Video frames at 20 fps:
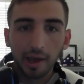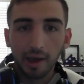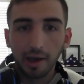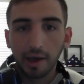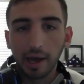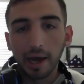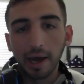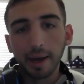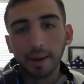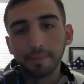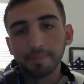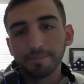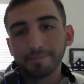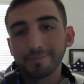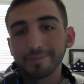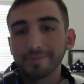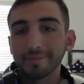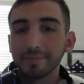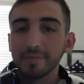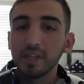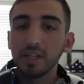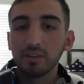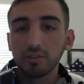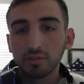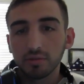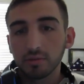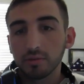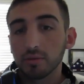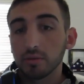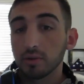Um,
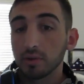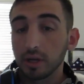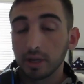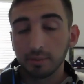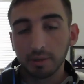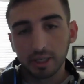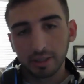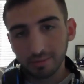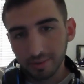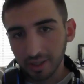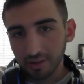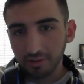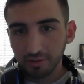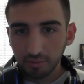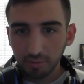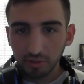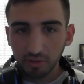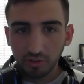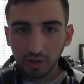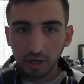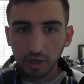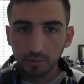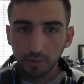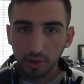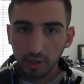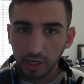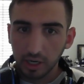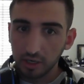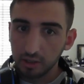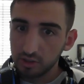these, I mean, it's standard
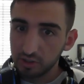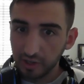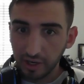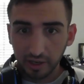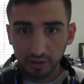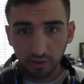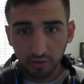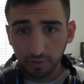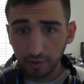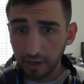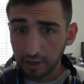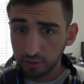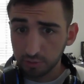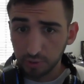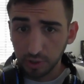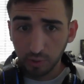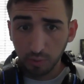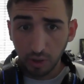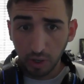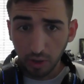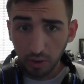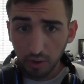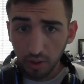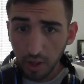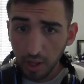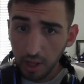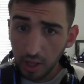birdcage hides flash pretty well.